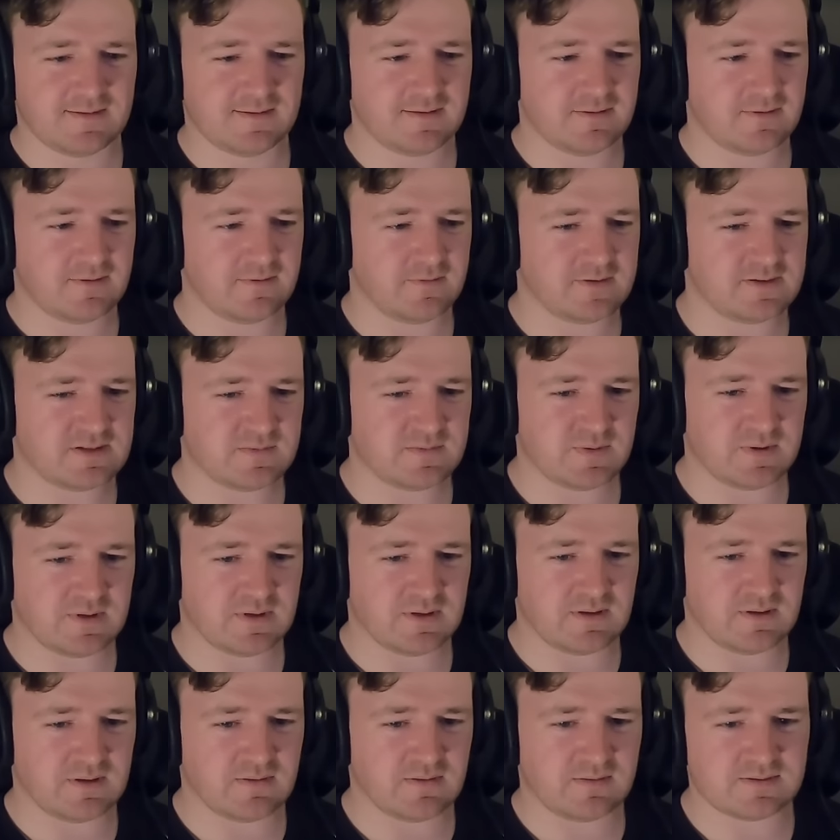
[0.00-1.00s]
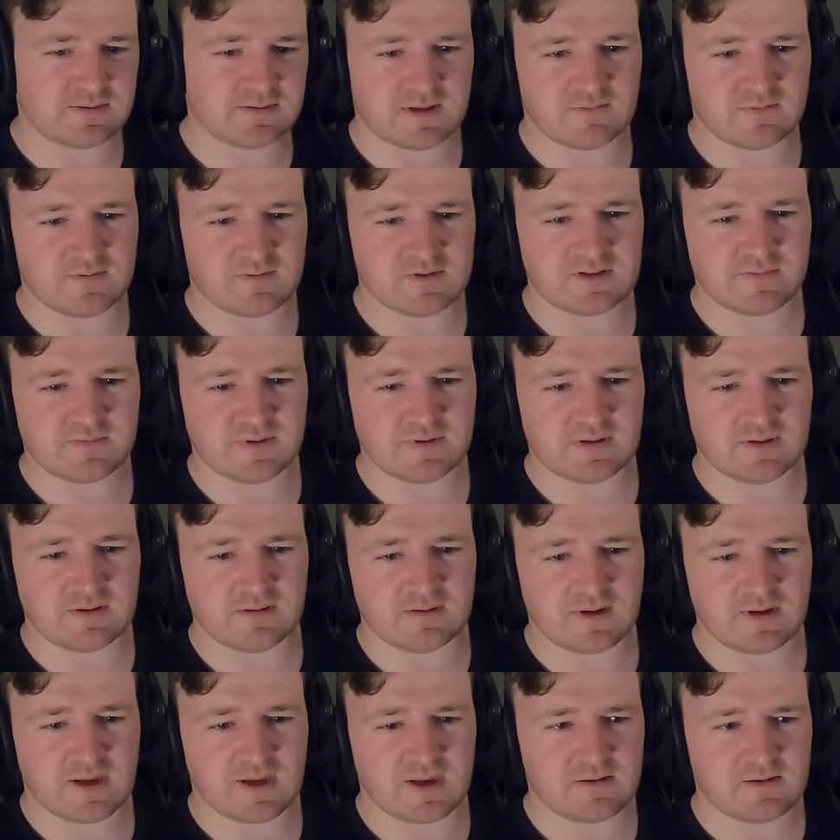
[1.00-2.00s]
Richmond, is that
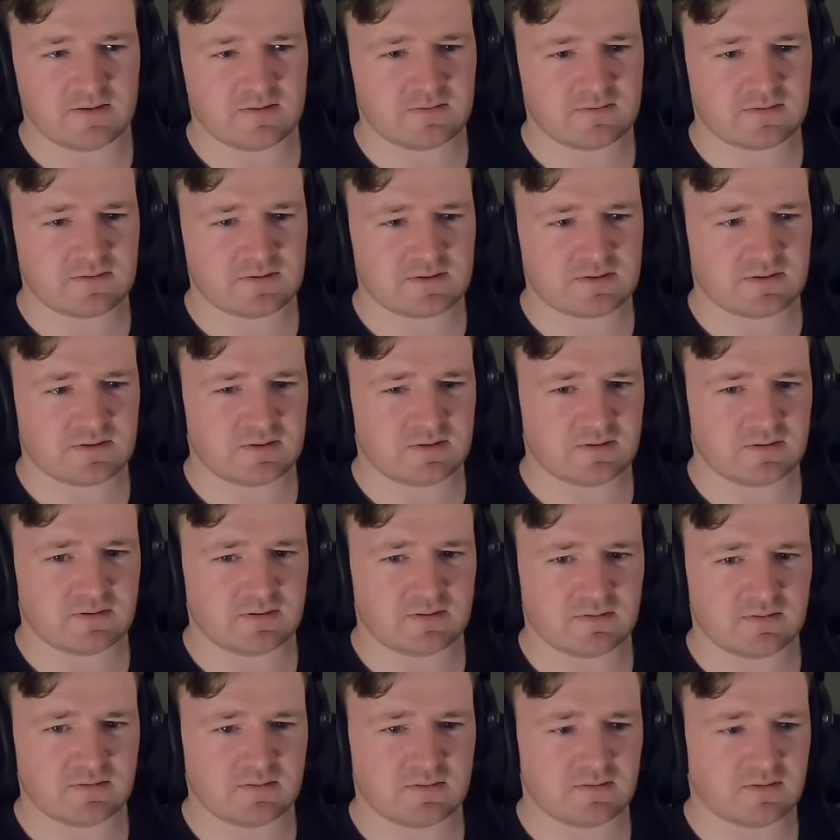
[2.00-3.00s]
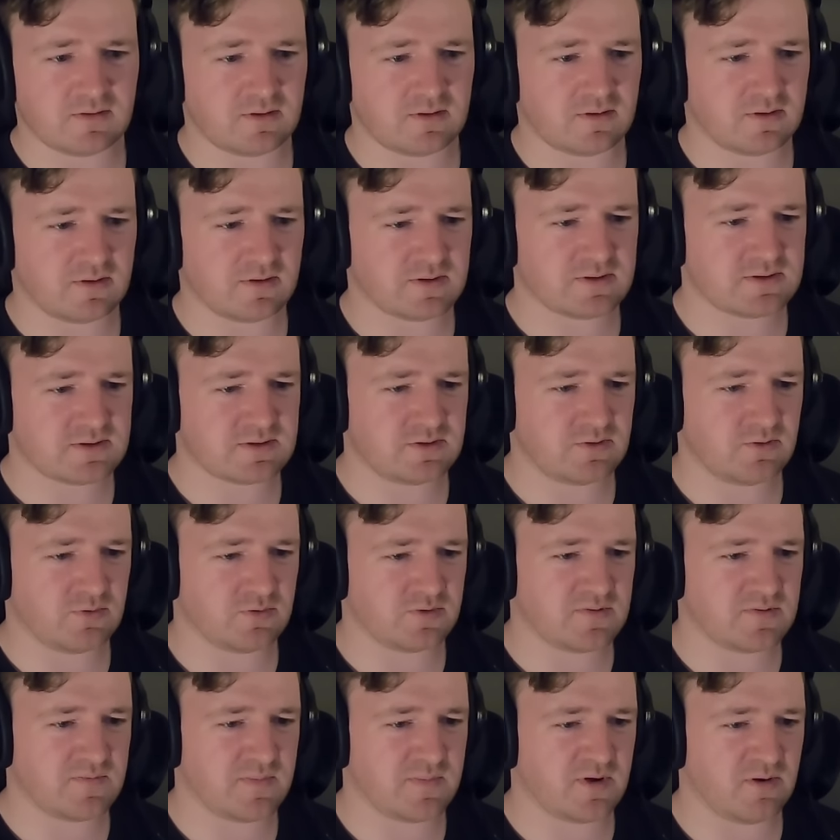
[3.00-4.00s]
Richmond Tigers? Fox,
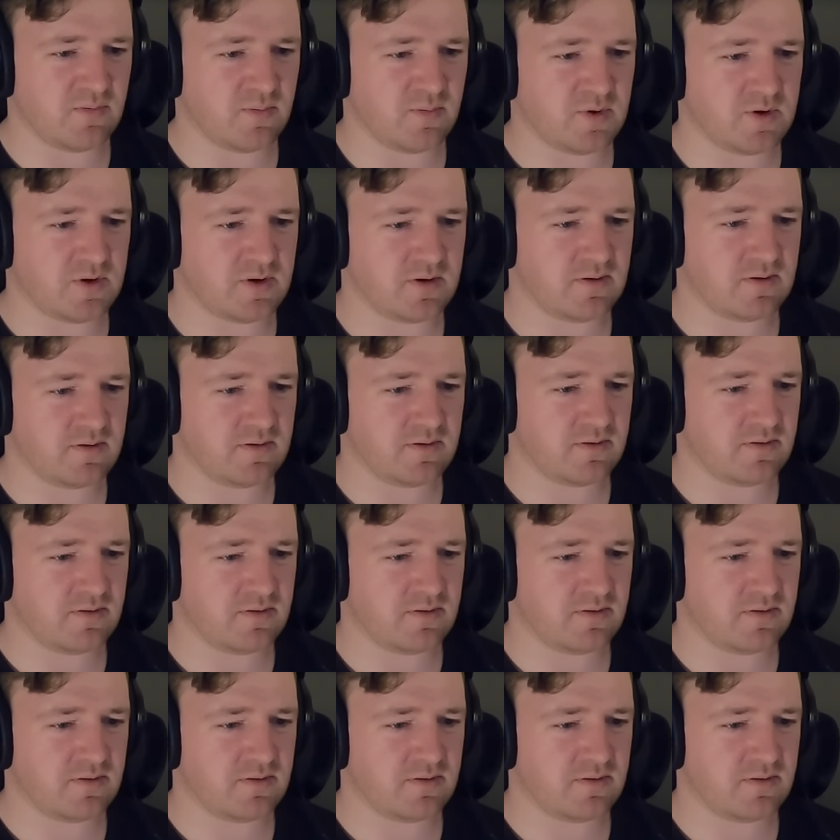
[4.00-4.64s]
North Melbourne.